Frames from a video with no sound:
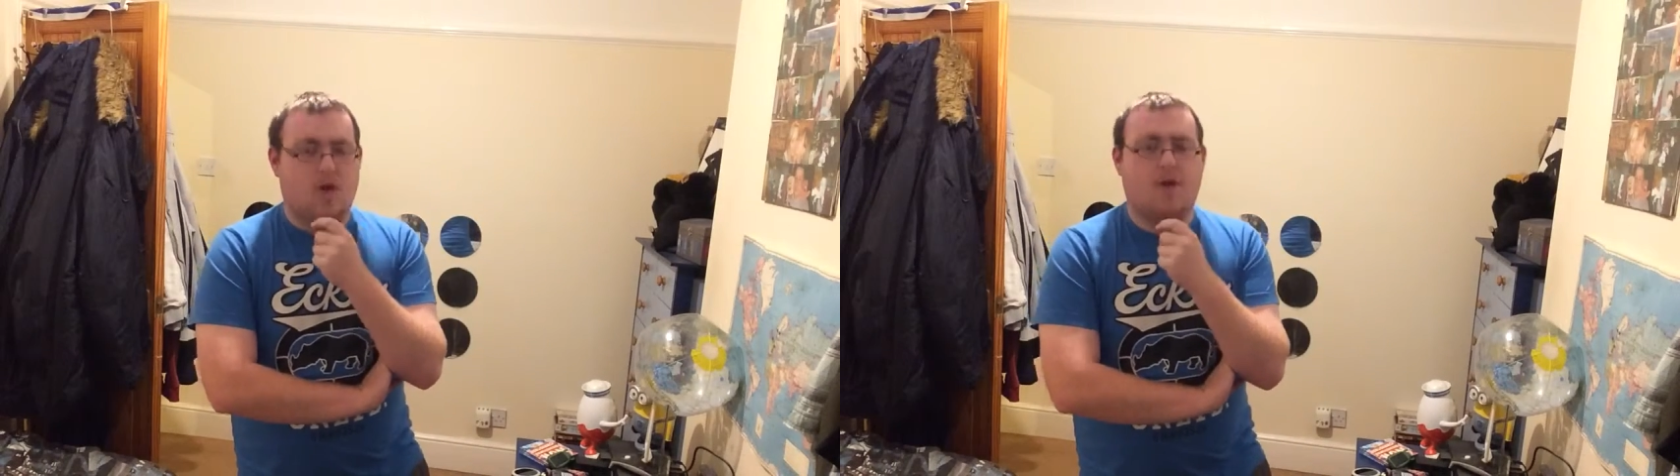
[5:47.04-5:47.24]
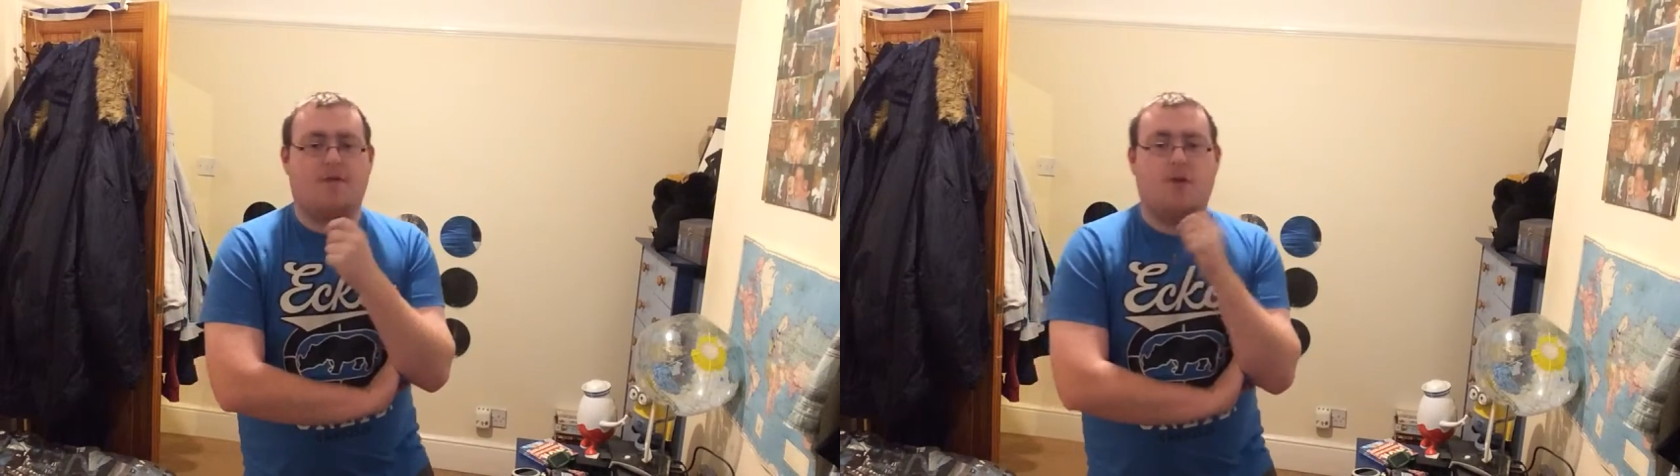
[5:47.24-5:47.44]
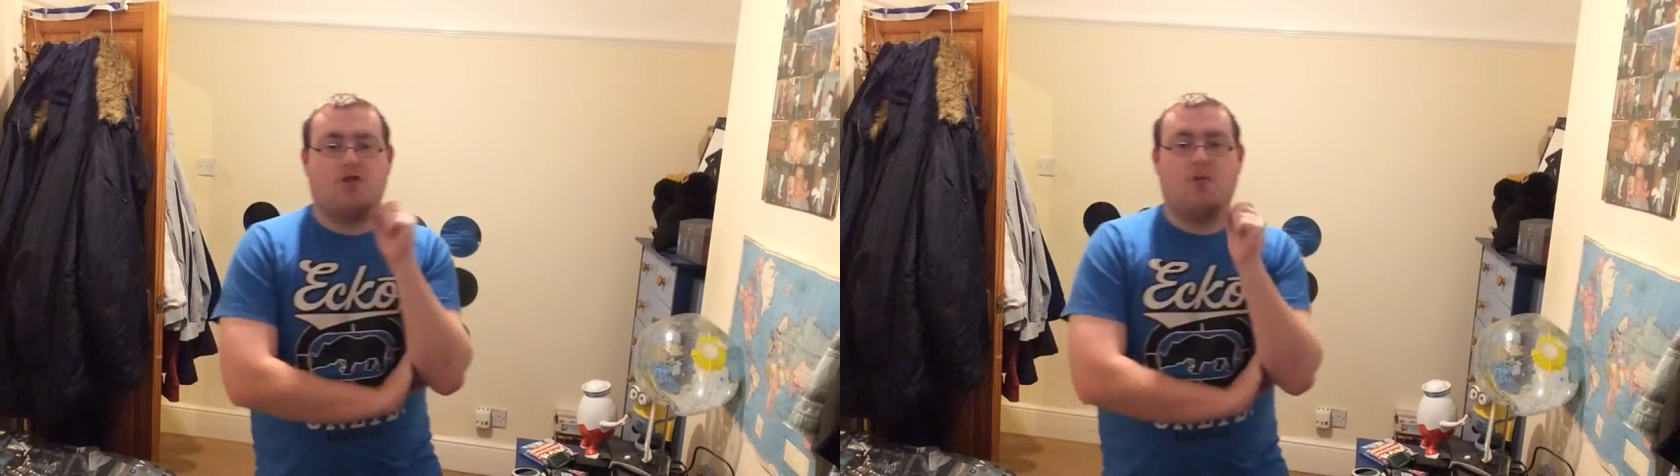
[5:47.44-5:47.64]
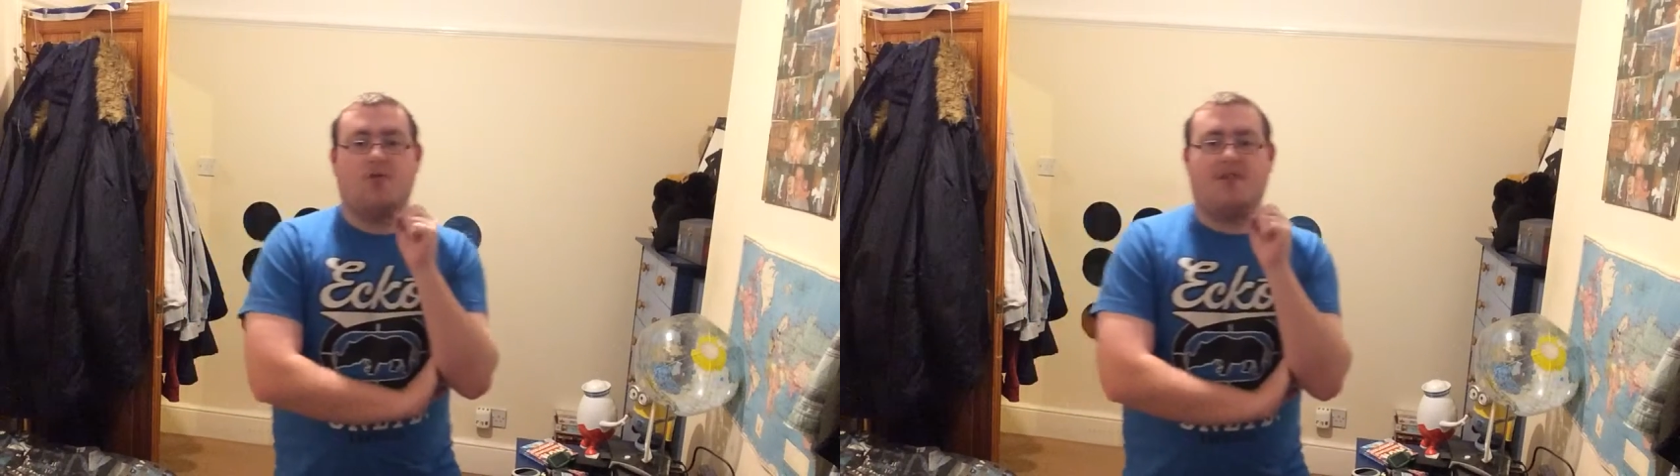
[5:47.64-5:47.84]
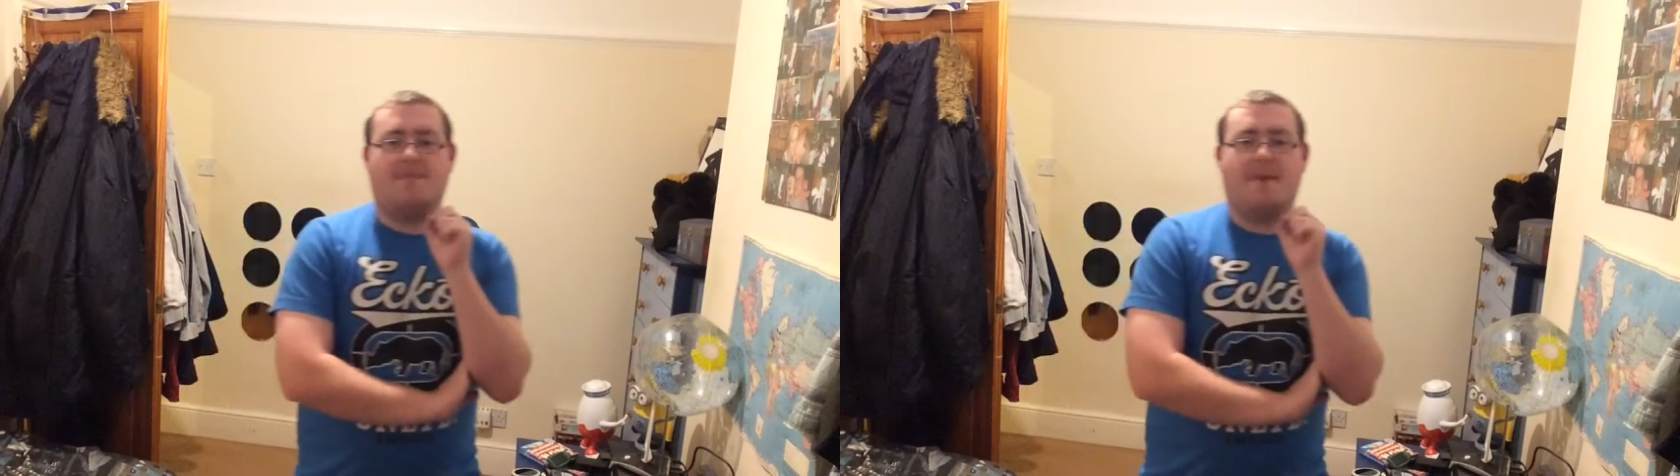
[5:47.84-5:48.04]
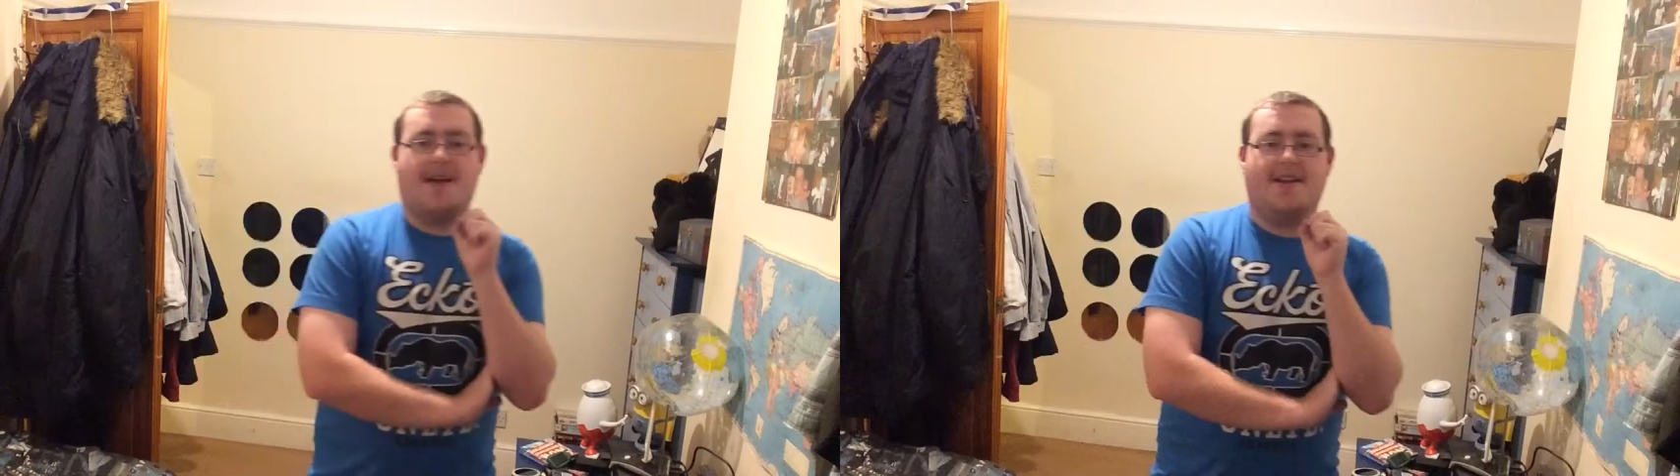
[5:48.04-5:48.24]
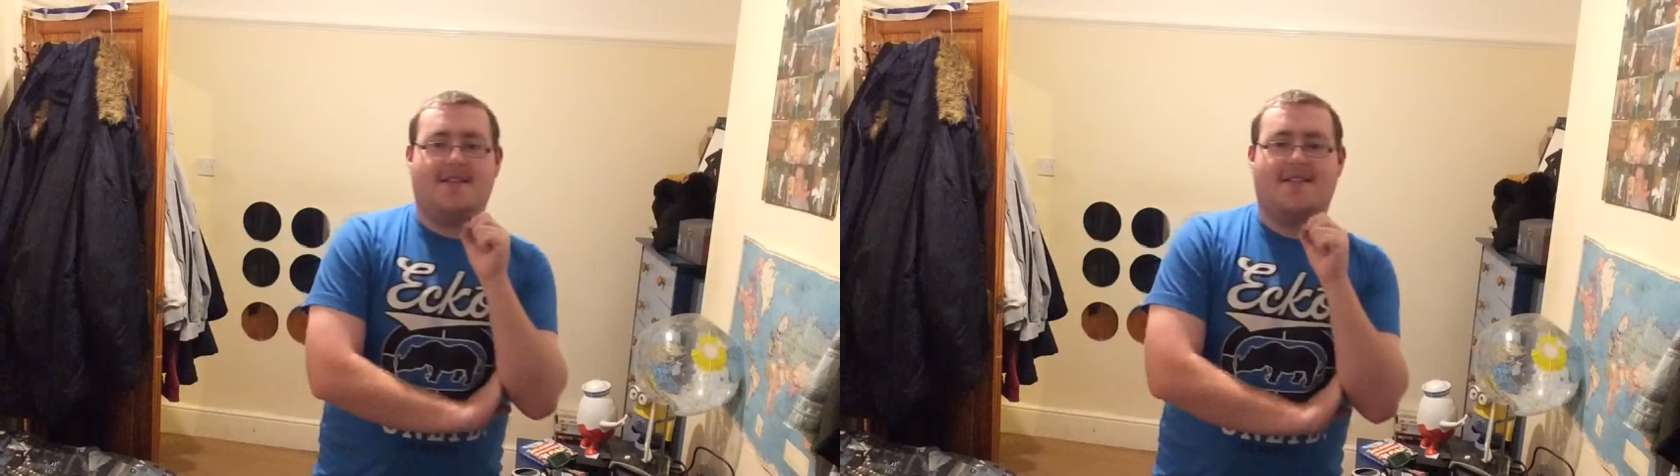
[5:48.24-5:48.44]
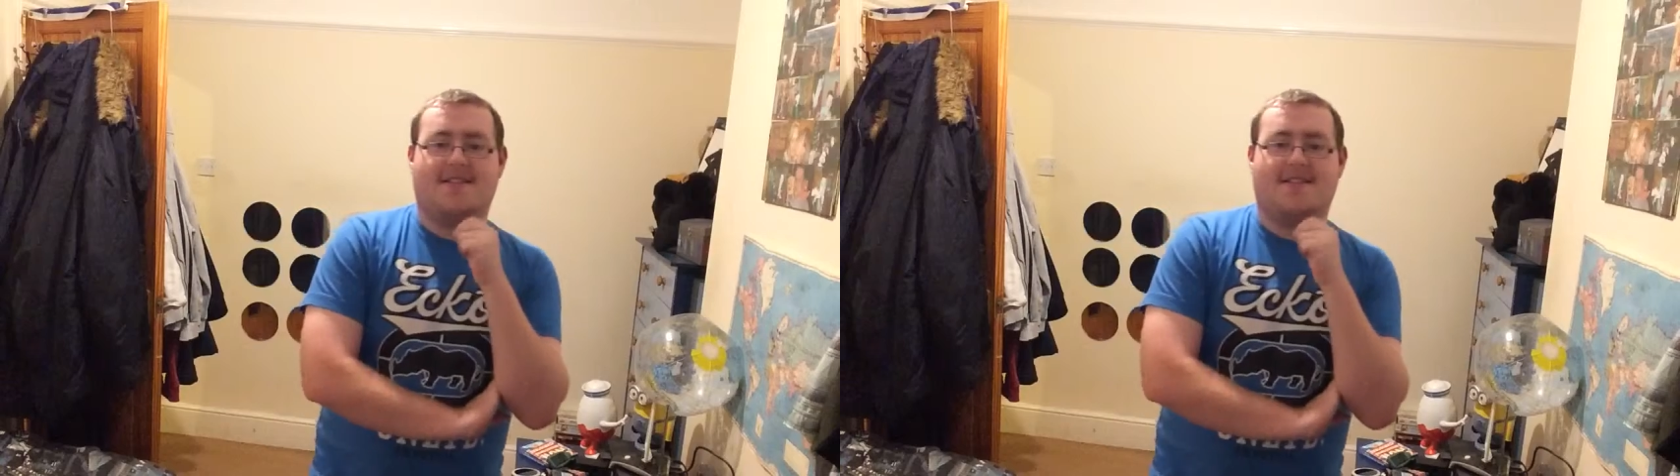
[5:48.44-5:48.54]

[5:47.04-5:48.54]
uh, for towards independence.